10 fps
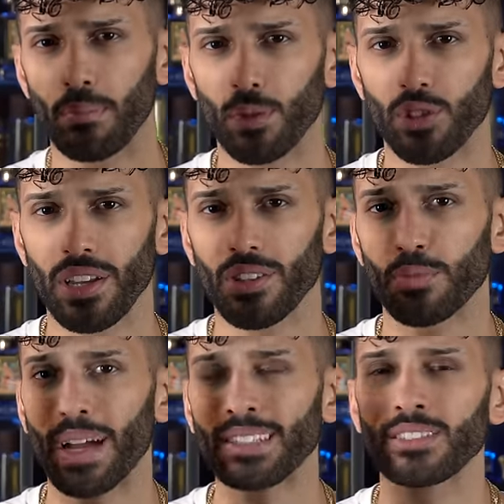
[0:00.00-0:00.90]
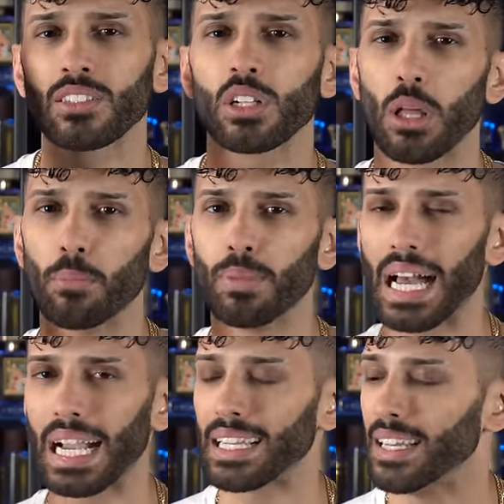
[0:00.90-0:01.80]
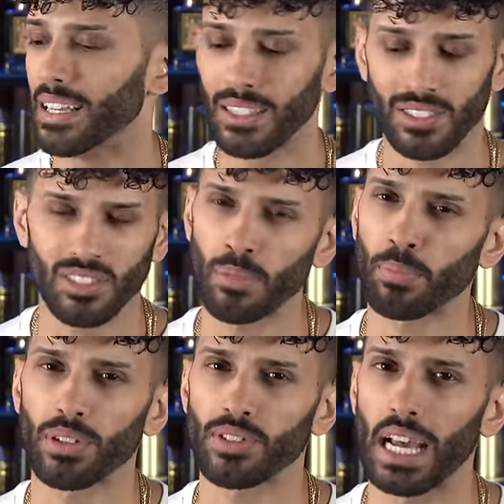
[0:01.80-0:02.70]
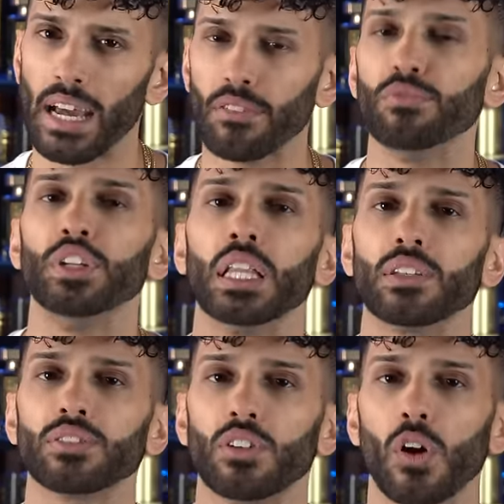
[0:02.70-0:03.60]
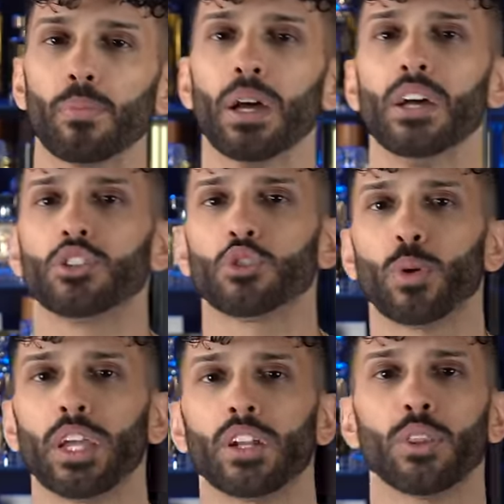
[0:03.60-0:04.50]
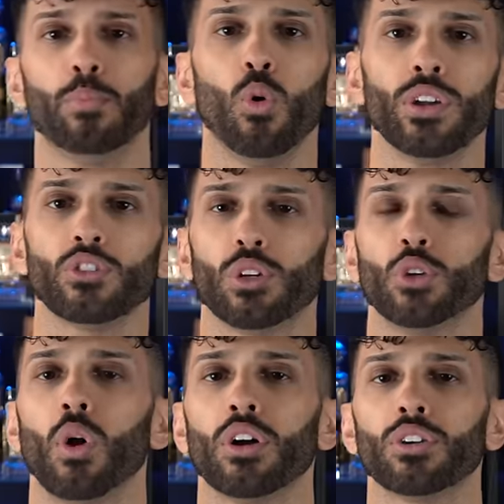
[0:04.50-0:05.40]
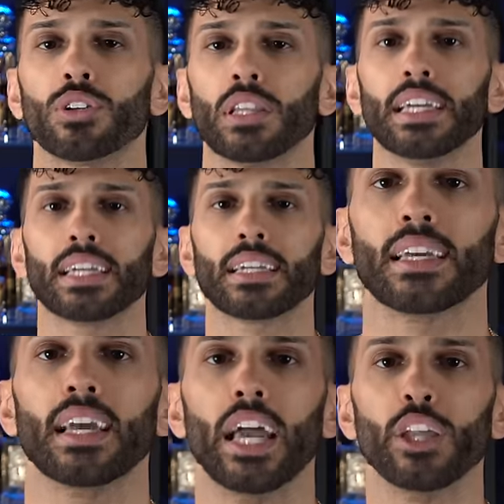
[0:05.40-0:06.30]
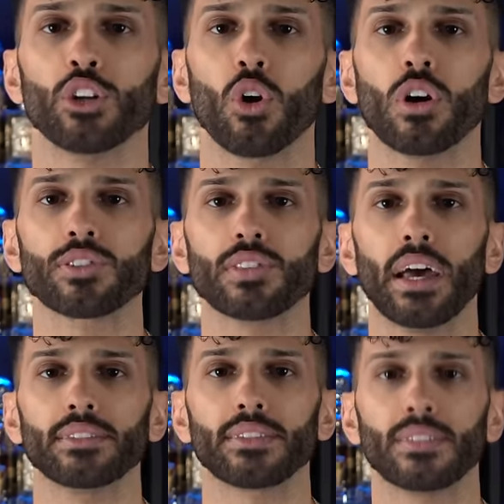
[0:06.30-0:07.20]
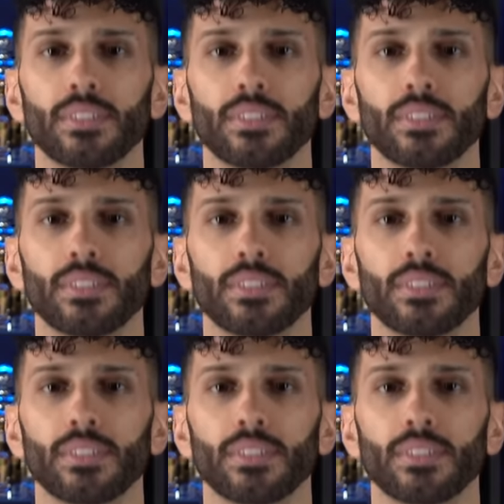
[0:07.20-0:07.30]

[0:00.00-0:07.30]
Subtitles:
Mercedes-Benz Club Black. Simple as that, vanilla syrup. Spray it on the points where you want her to lick, and you're all set.